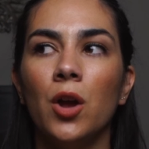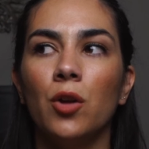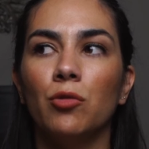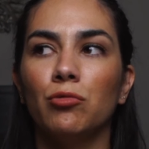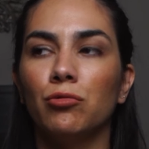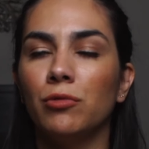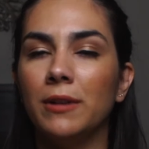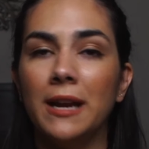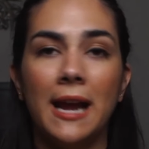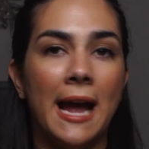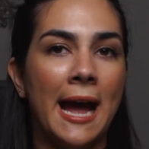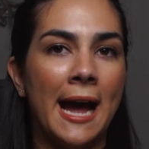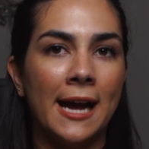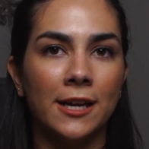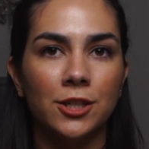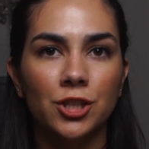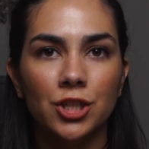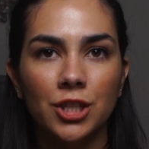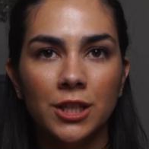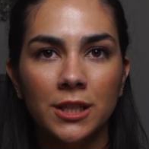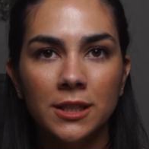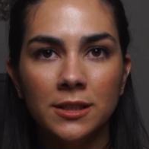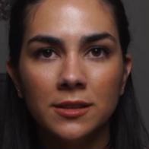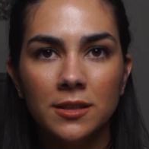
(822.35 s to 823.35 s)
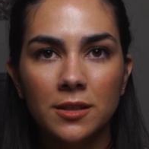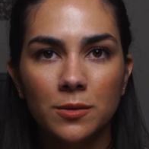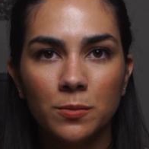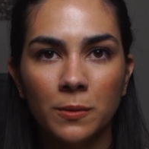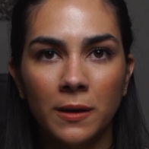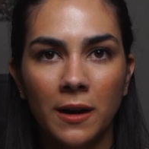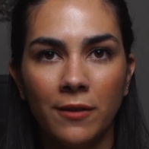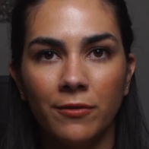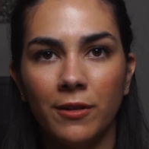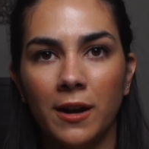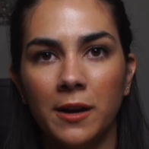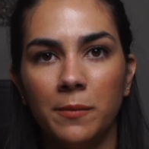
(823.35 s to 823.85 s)
reactions
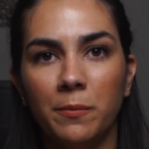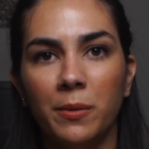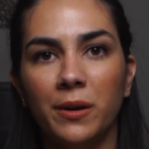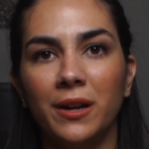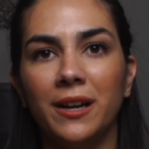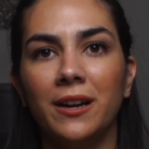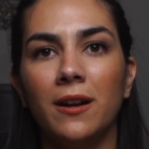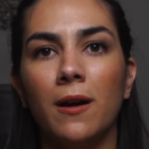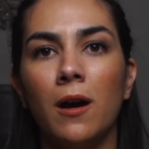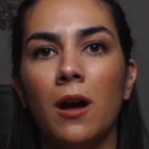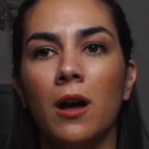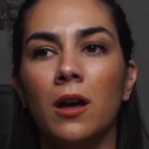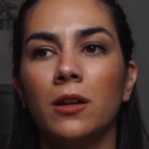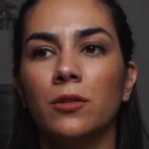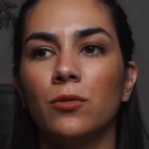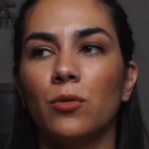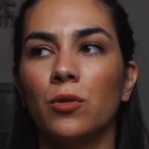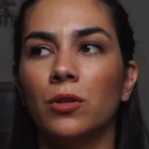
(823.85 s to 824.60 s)
whenever I'd put it on,